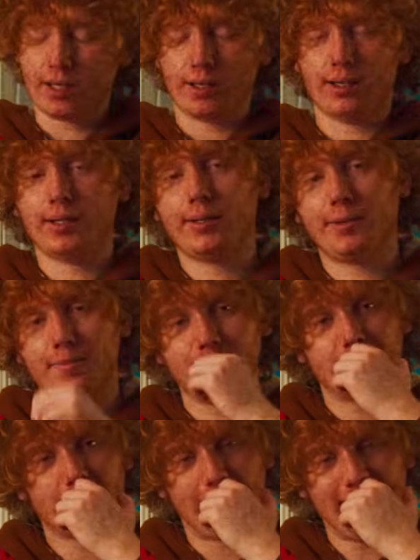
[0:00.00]
The
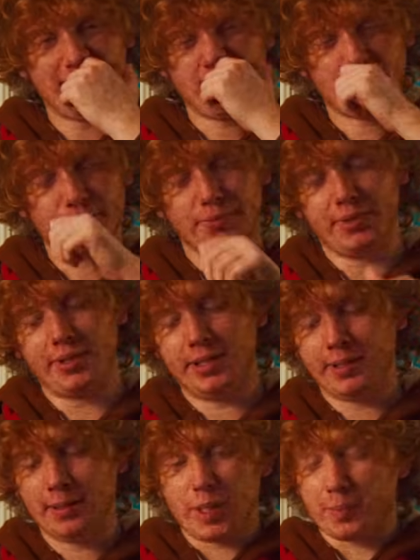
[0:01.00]
size isn't
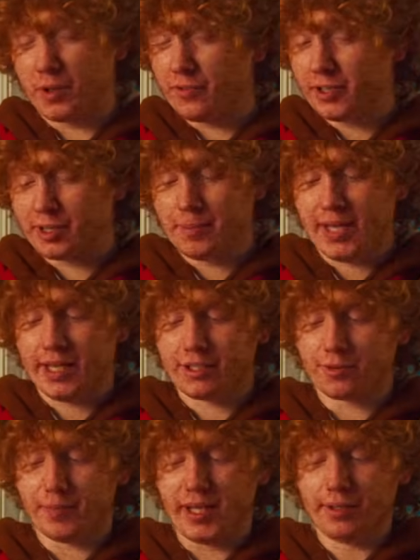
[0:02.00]
really a perfect
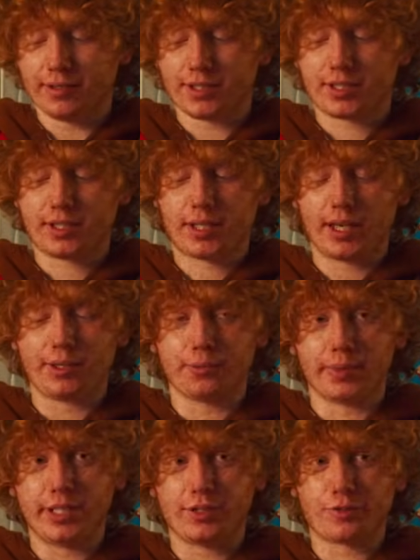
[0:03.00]
match. Males kind
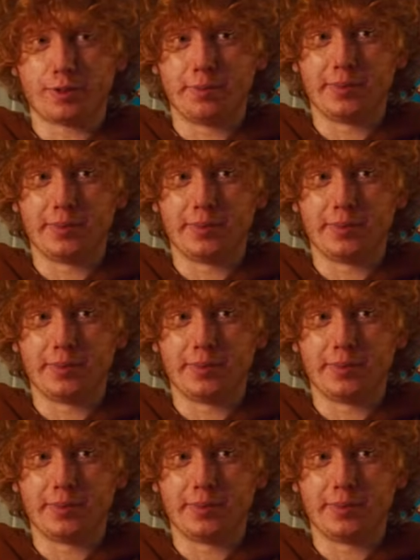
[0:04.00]
of range from